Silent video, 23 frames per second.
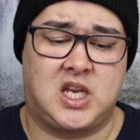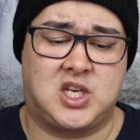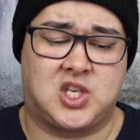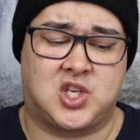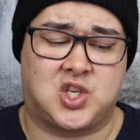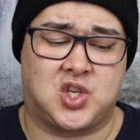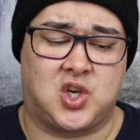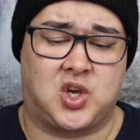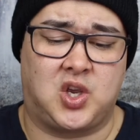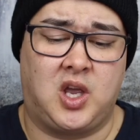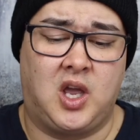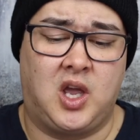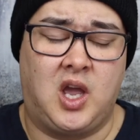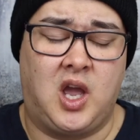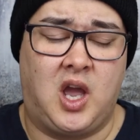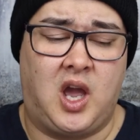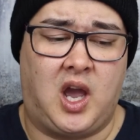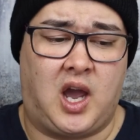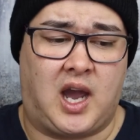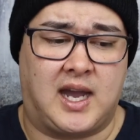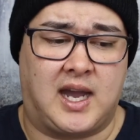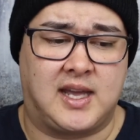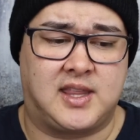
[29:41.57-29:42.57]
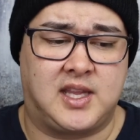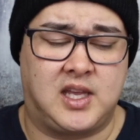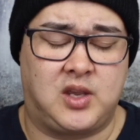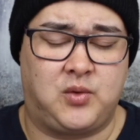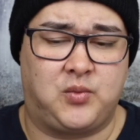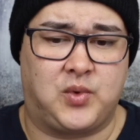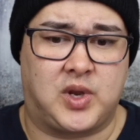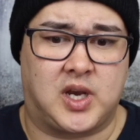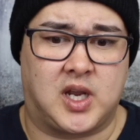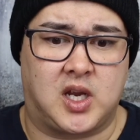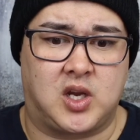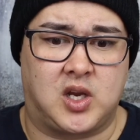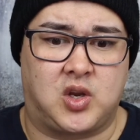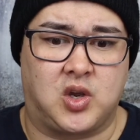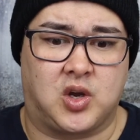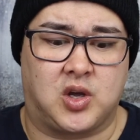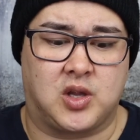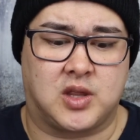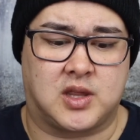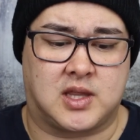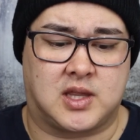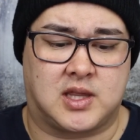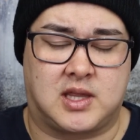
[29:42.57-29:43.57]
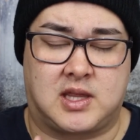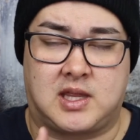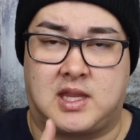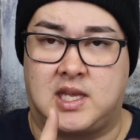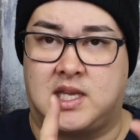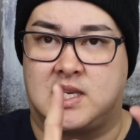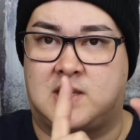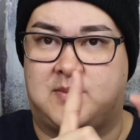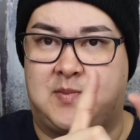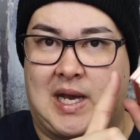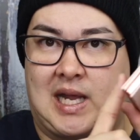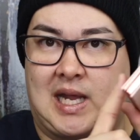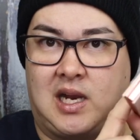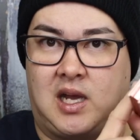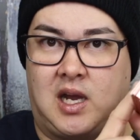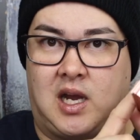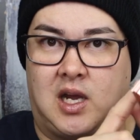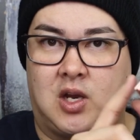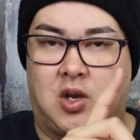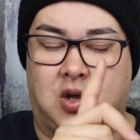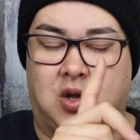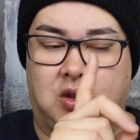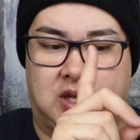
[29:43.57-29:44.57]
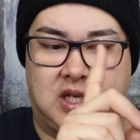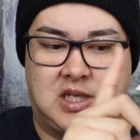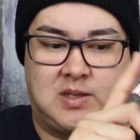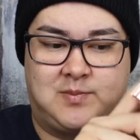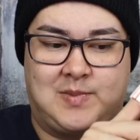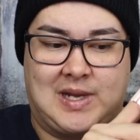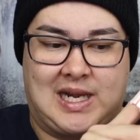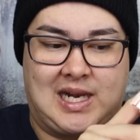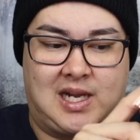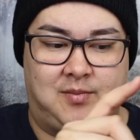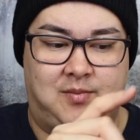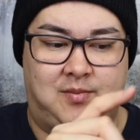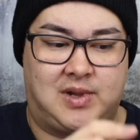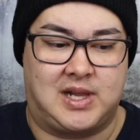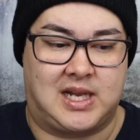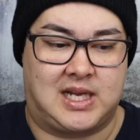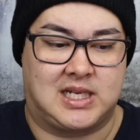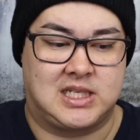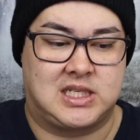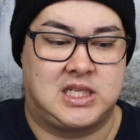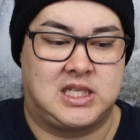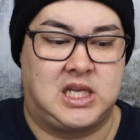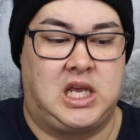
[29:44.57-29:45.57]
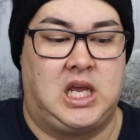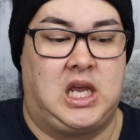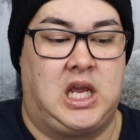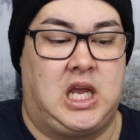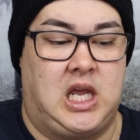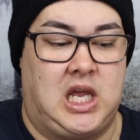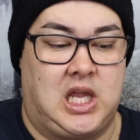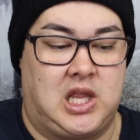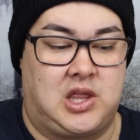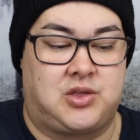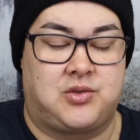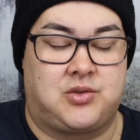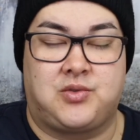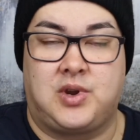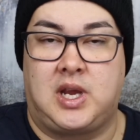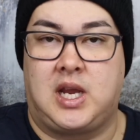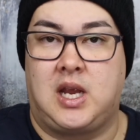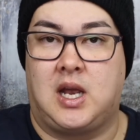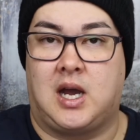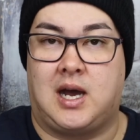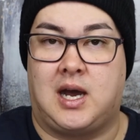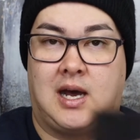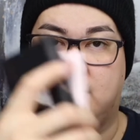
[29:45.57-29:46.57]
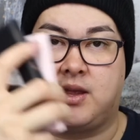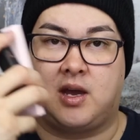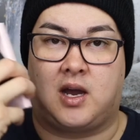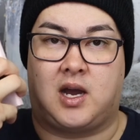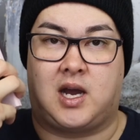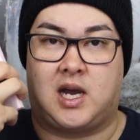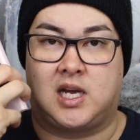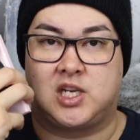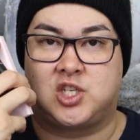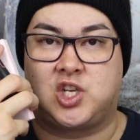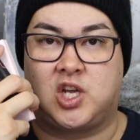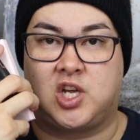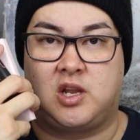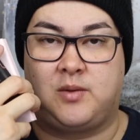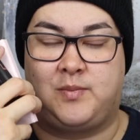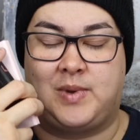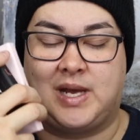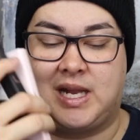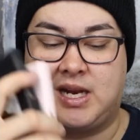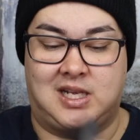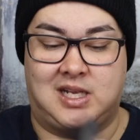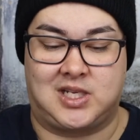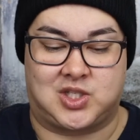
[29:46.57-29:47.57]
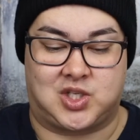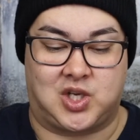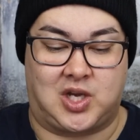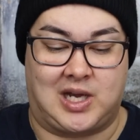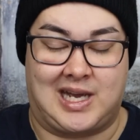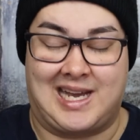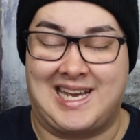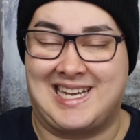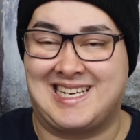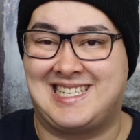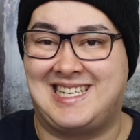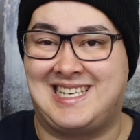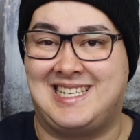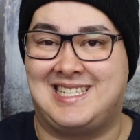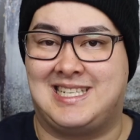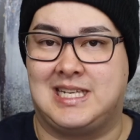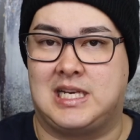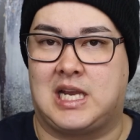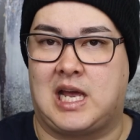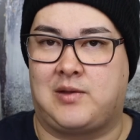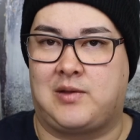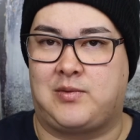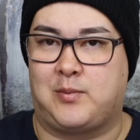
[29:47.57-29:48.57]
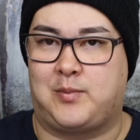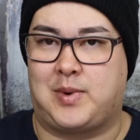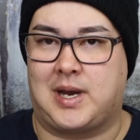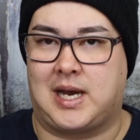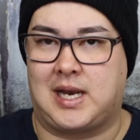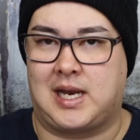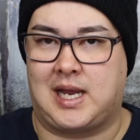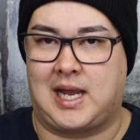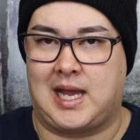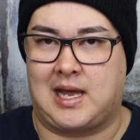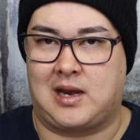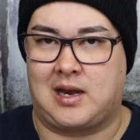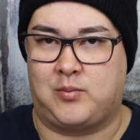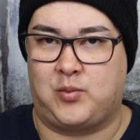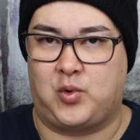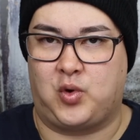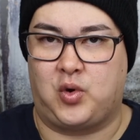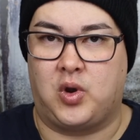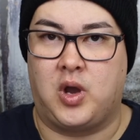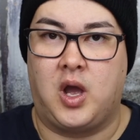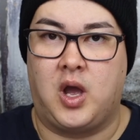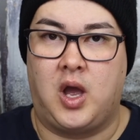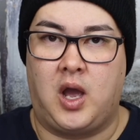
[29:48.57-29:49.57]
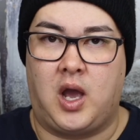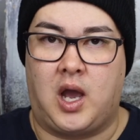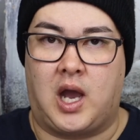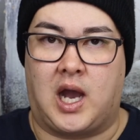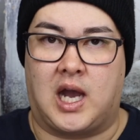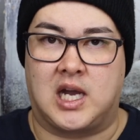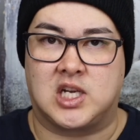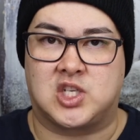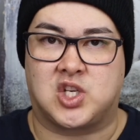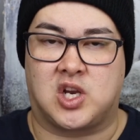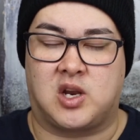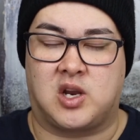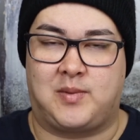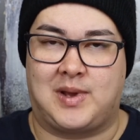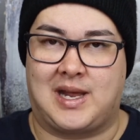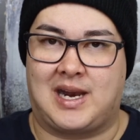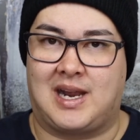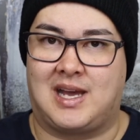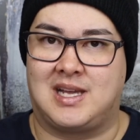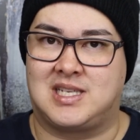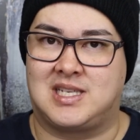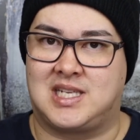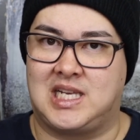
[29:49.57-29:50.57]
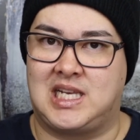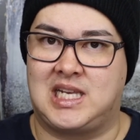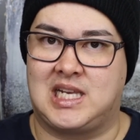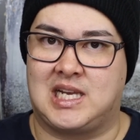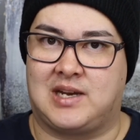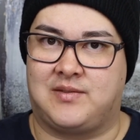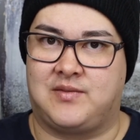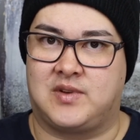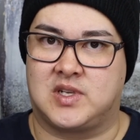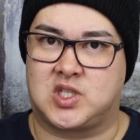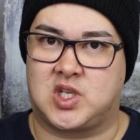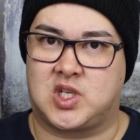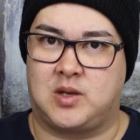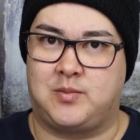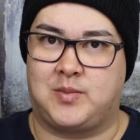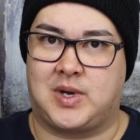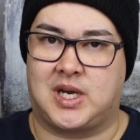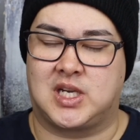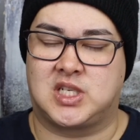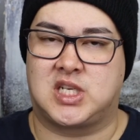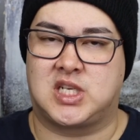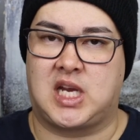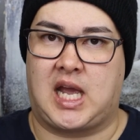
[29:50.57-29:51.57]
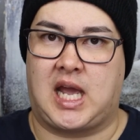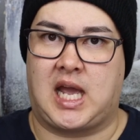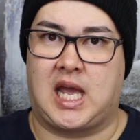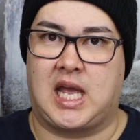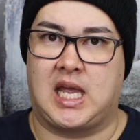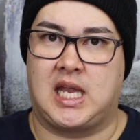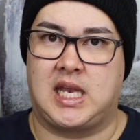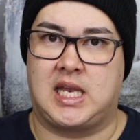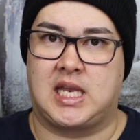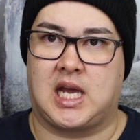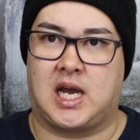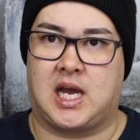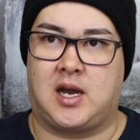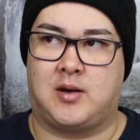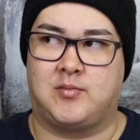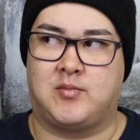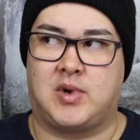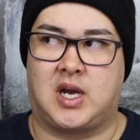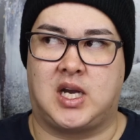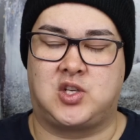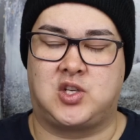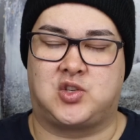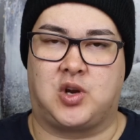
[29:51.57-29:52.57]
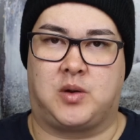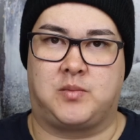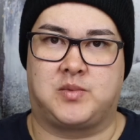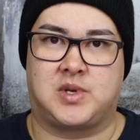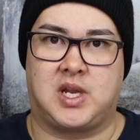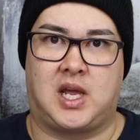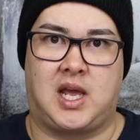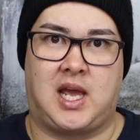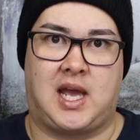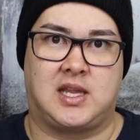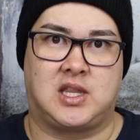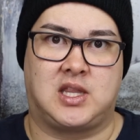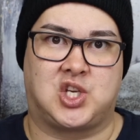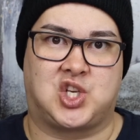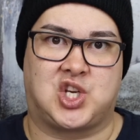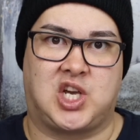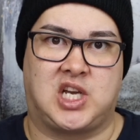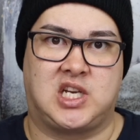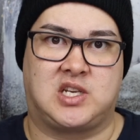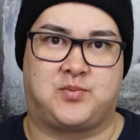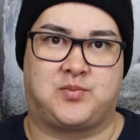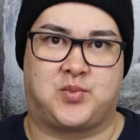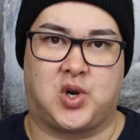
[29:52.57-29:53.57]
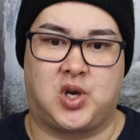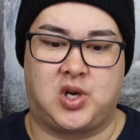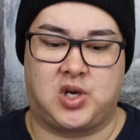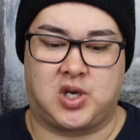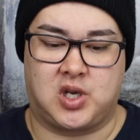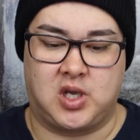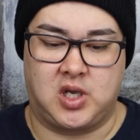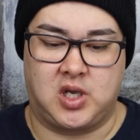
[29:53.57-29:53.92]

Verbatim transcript: So I think when I got this palette, I got this palette plus three other eyeshadow palettes. So I actually did have the Party Animal eyeshadow palette. Didn't love it so much and um, I dropped it and the shades broke.